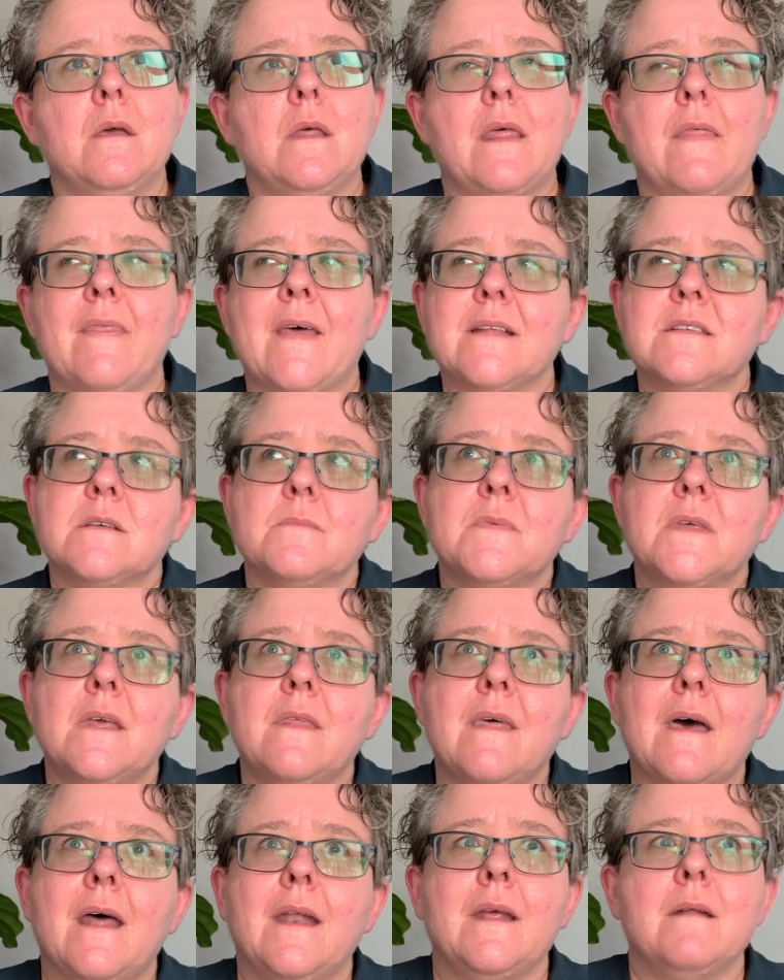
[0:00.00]
And that's
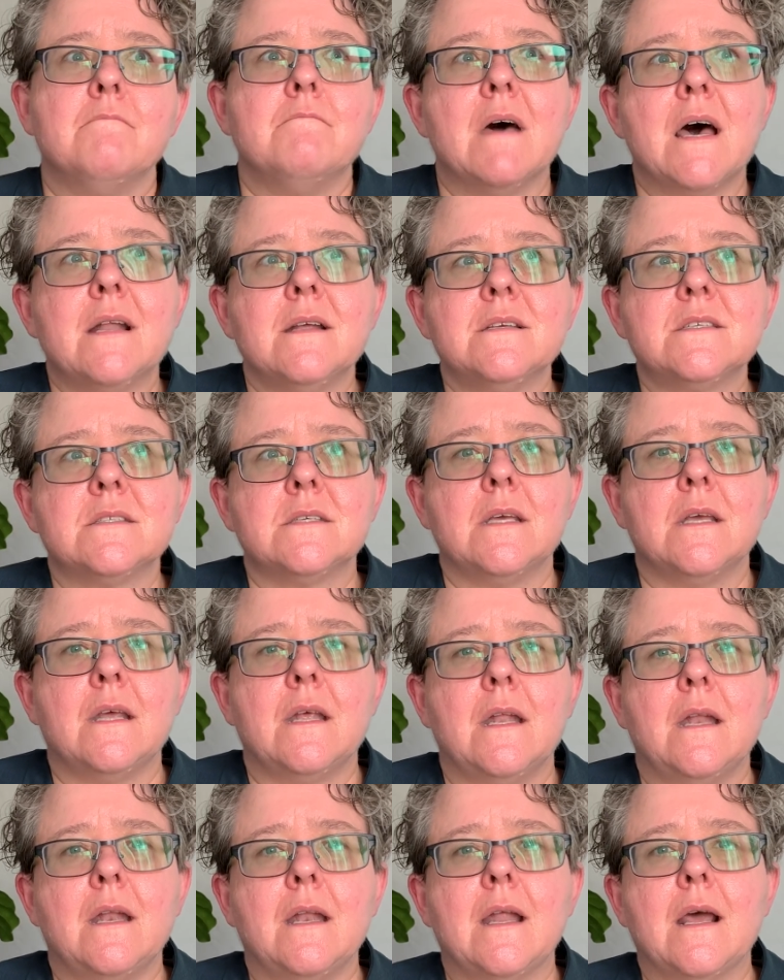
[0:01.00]
something that in
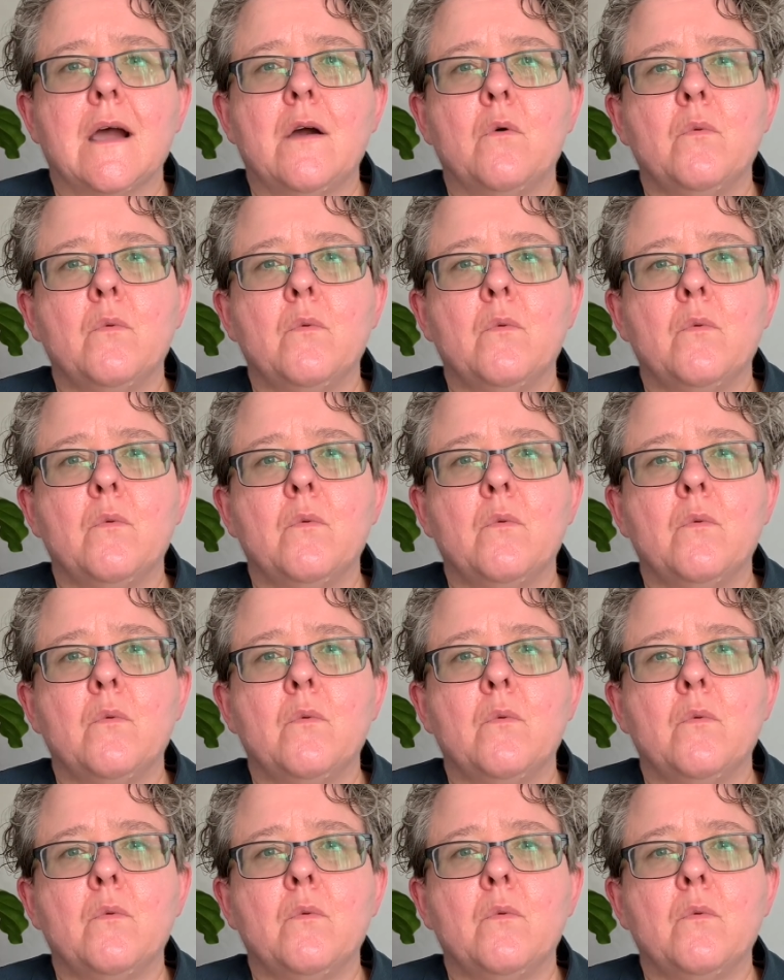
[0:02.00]
medicine,